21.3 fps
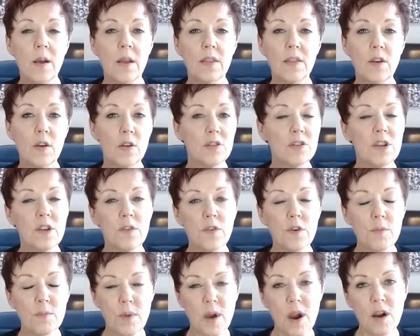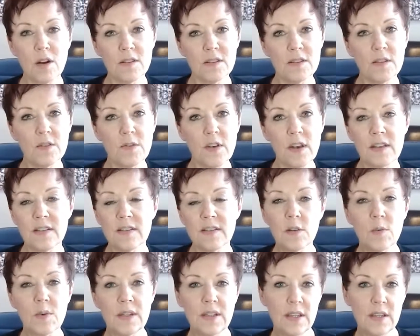There are different parts of us,
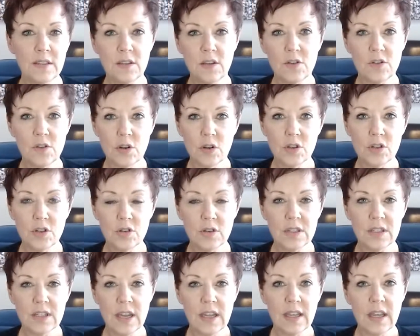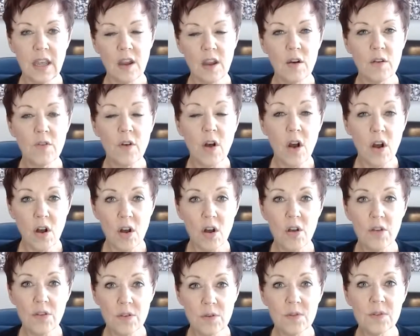so we need to nurture and take care of
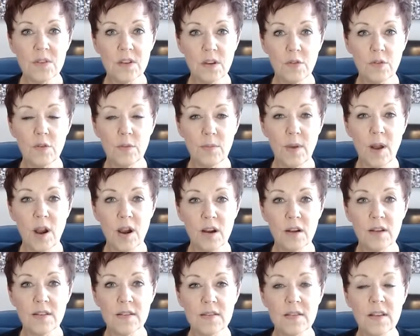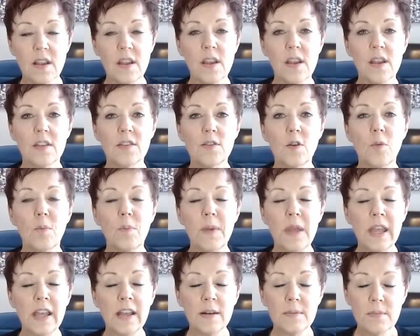all those different parts. So
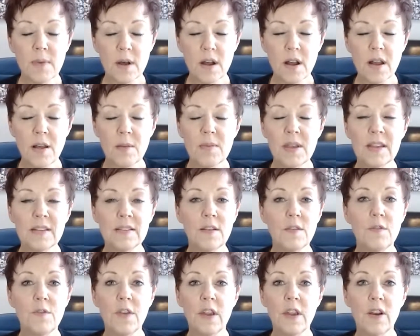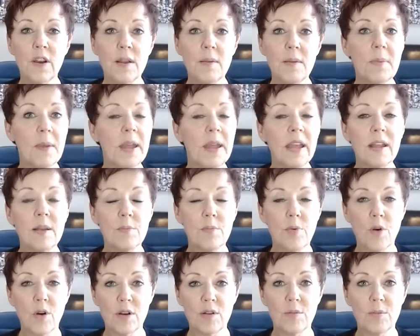being a mom is a very big,
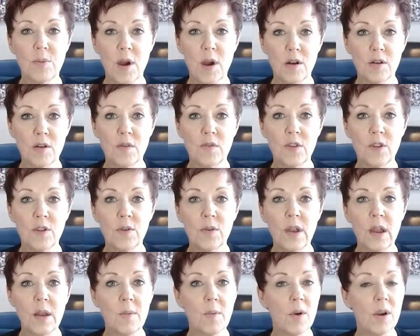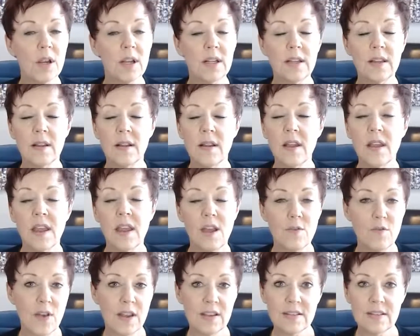important part of you, and we're going to
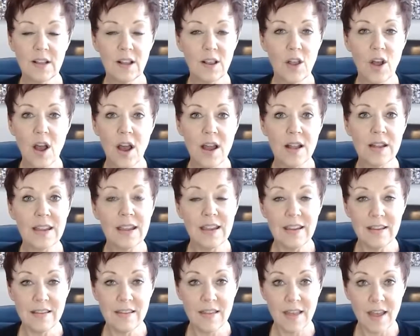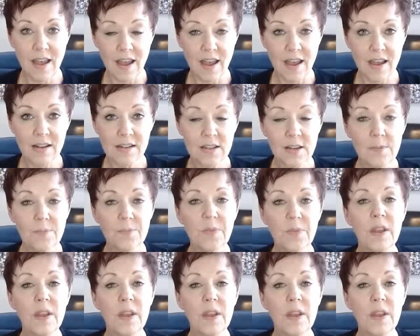invest a lot in that.